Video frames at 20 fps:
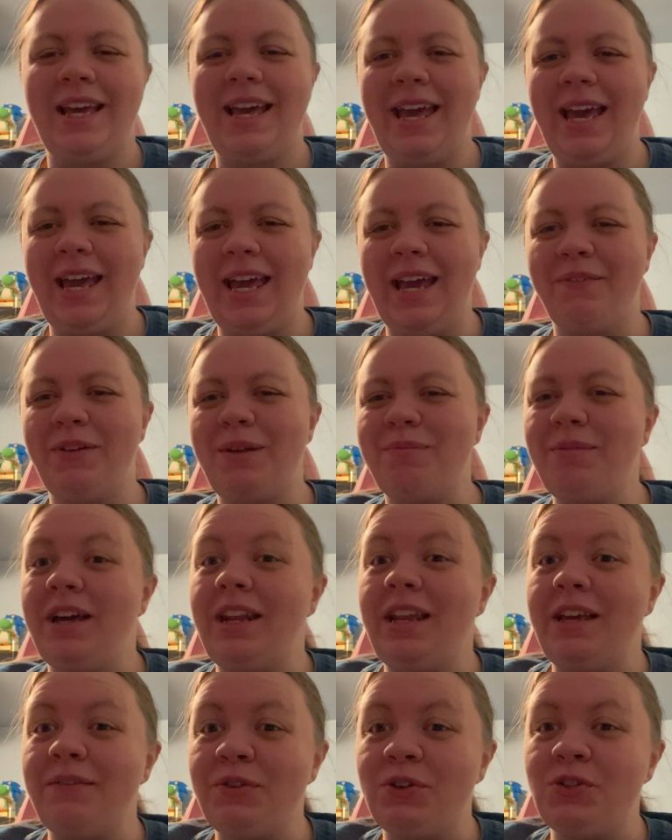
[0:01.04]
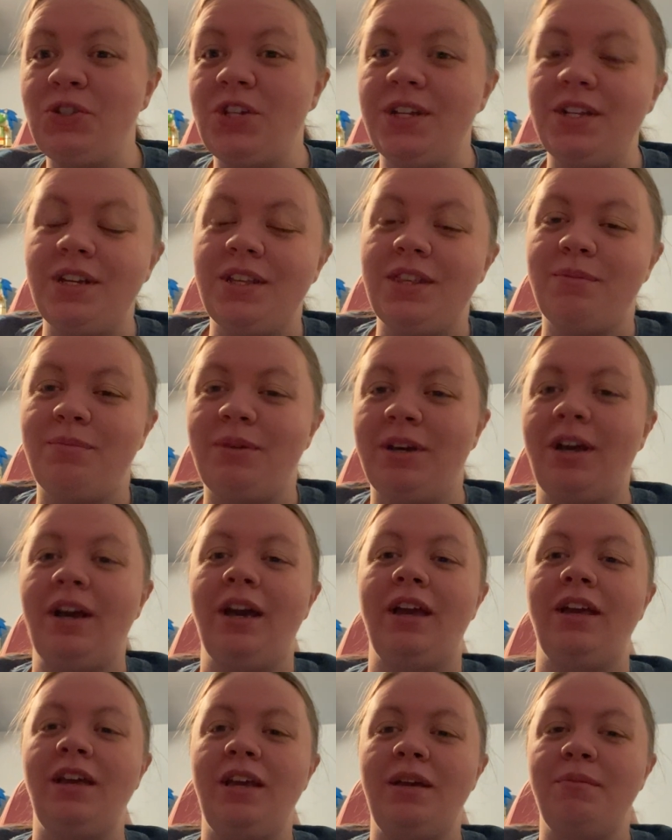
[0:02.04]
Hey everybody, Virginia the
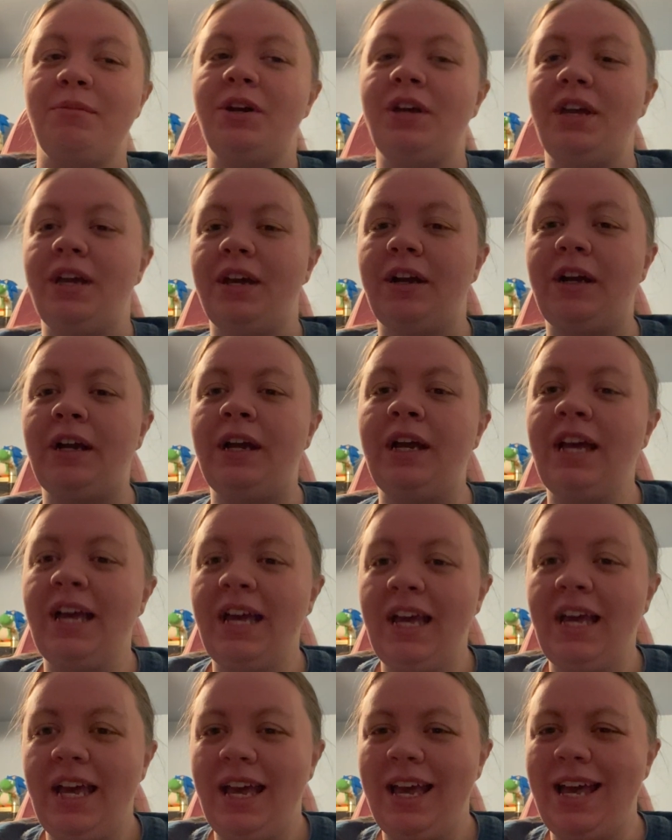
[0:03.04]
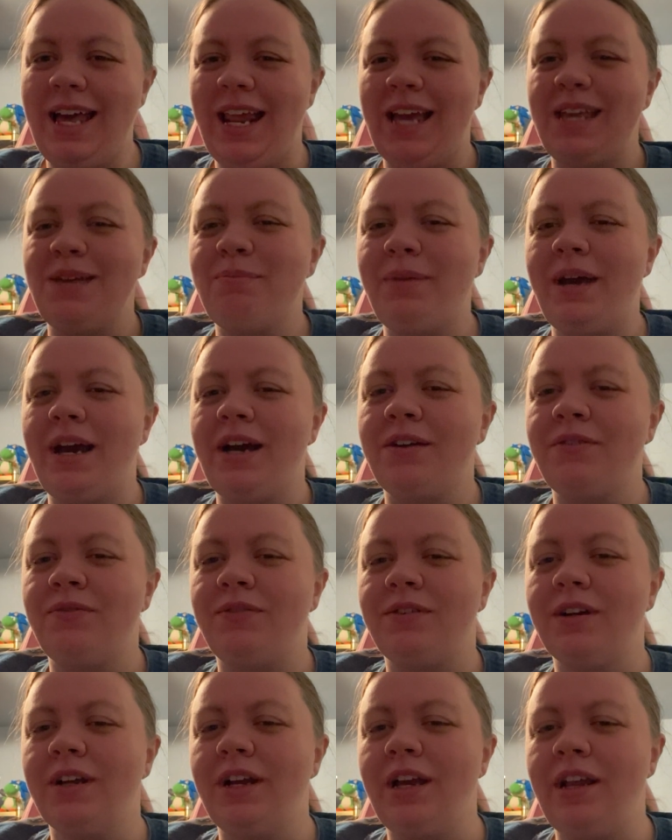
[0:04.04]
Buckeye Gamer here, and I am back
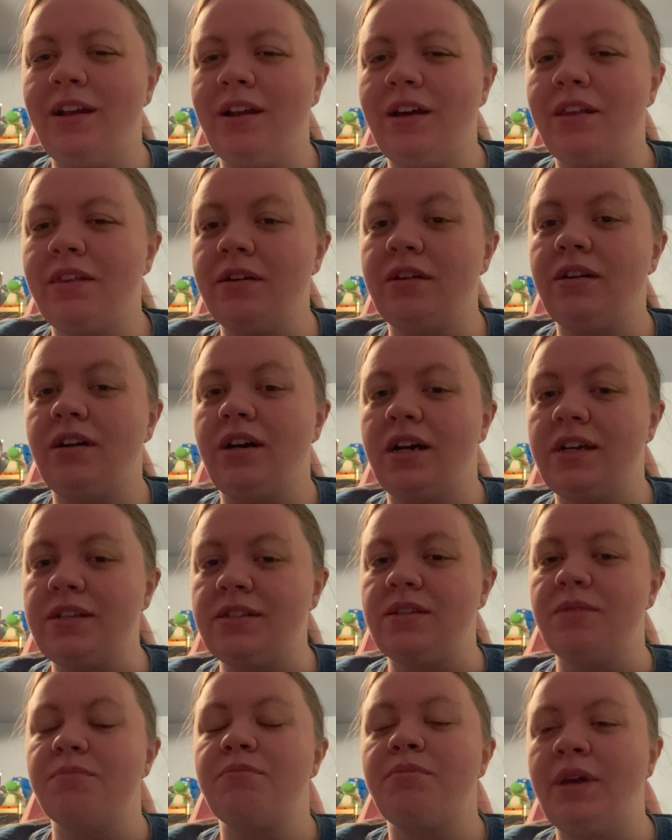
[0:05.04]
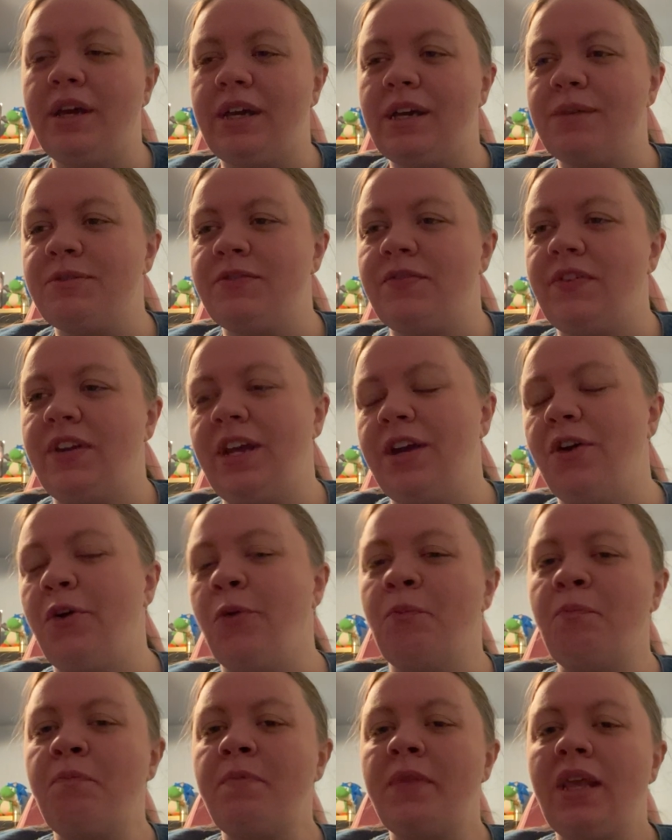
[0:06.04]
for another awesome pickups video.
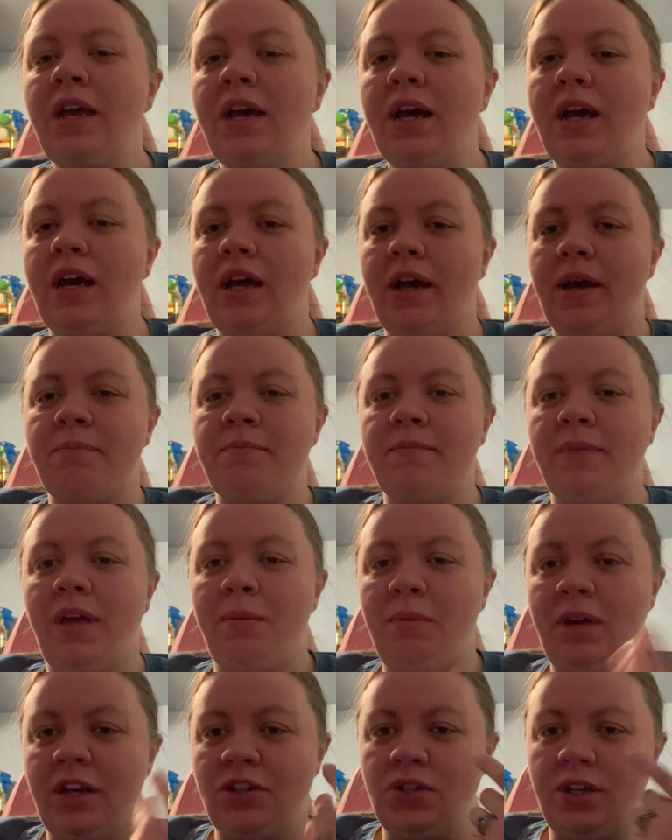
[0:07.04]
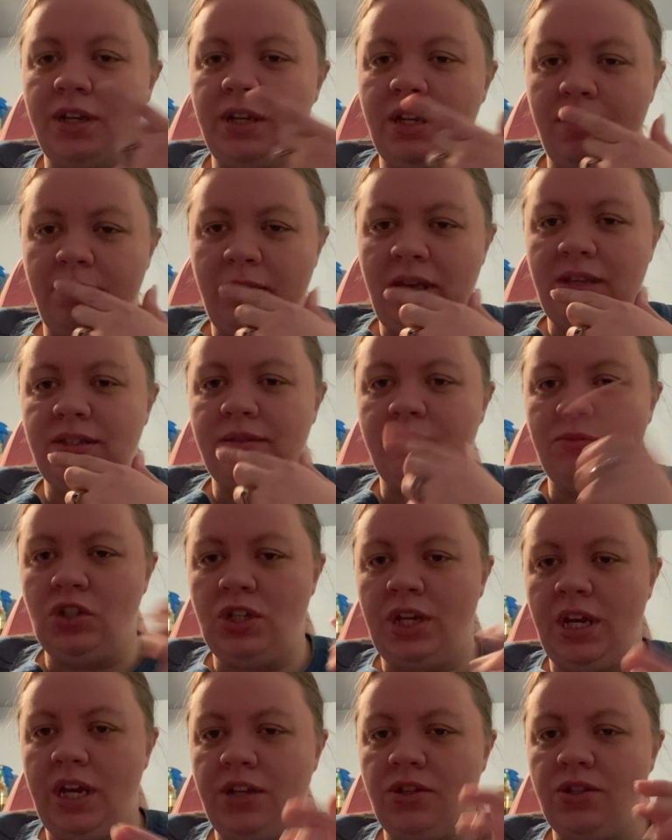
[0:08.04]
I'm actually going to make some
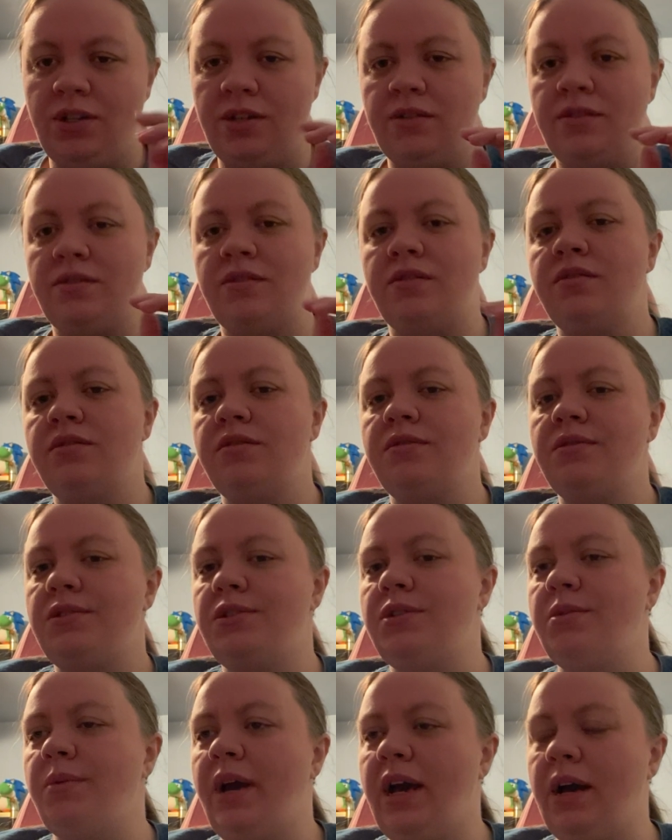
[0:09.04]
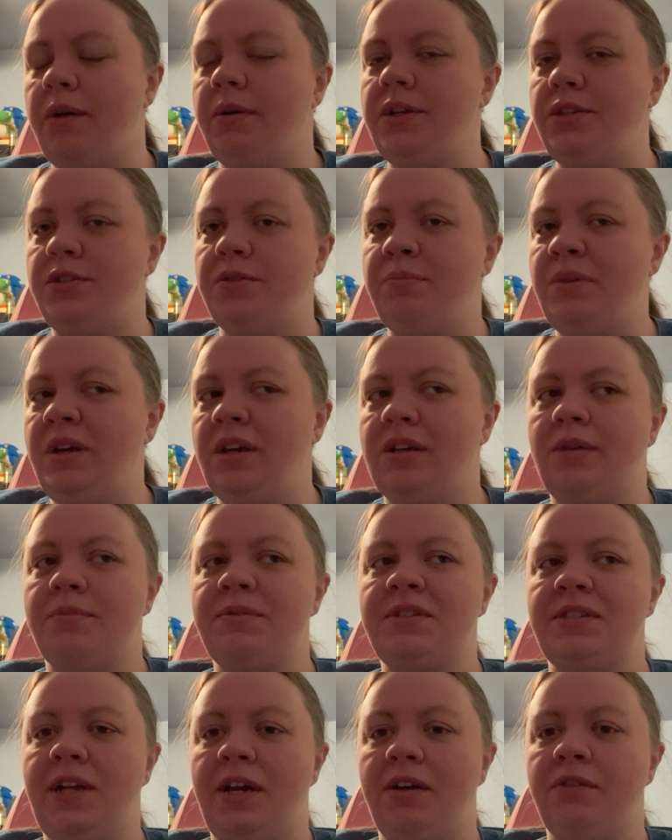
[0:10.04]
changes to how I do
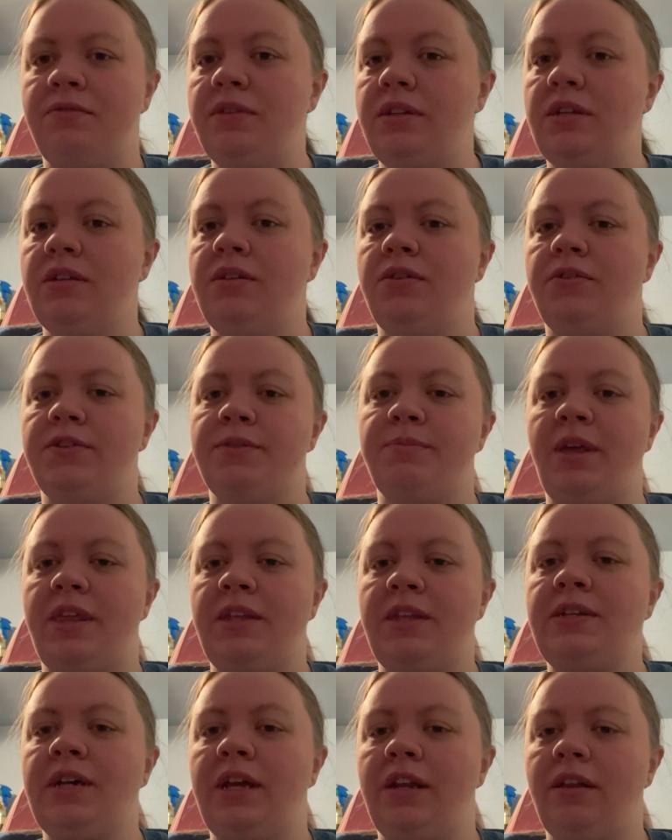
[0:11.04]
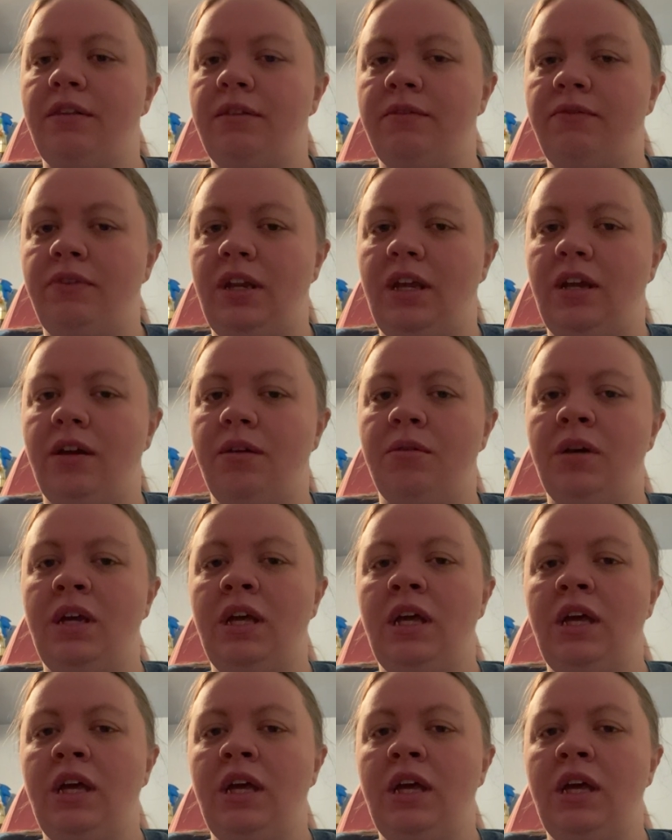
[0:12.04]
pickups now, if you didn't notice by the title of the video.